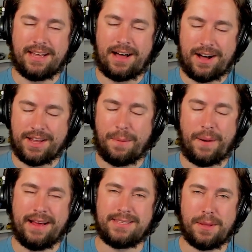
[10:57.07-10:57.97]

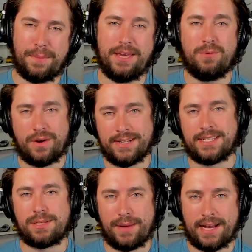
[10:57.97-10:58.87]
occupies the P1
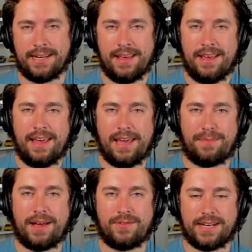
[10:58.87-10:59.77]
spot in
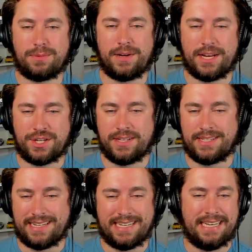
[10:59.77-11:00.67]
my race
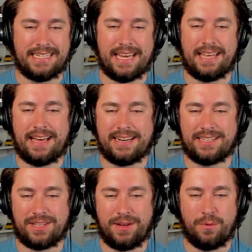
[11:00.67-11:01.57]
predictions, and ding ding, that
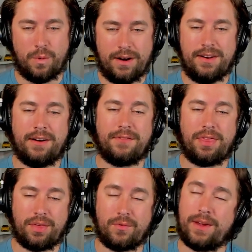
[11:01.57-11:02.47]
is the one of
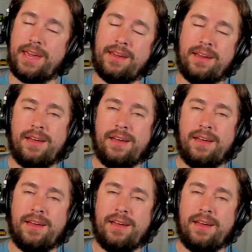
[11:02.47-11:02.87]
3